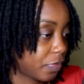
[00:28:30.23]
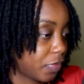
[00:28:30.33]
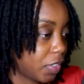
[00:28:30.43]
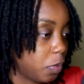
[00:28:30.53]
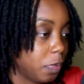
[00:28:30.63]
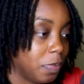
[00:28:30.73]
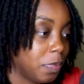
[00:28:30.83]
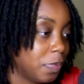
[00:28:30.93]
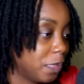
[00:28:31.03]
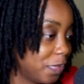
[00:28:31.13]

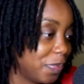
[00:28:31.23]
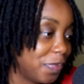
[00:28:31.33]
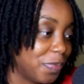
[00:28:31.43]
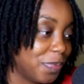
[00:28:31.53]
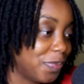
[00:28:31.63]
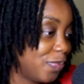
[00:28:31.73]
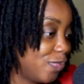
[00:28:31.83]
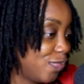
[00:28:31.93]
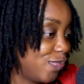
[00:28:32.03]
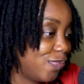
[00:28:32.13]

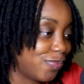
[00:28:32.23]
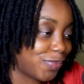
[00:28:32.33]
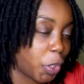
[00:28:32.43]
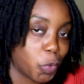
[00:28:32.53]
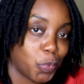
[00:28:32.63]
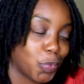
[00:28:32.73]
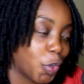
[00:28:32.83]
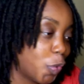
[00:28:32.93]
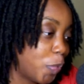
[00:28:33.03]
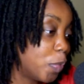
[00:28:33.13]
Nope,
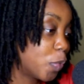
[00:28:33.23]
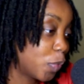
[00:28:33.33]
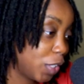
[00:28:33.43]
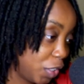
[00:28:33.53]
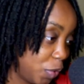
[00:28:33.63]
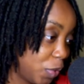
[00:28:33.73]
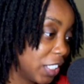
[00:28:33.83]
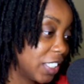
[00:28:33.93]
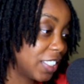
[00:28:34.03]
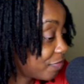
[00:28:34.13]
nope. People really do
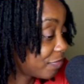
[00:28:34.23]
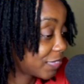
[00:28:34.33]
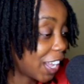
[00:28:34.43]
this.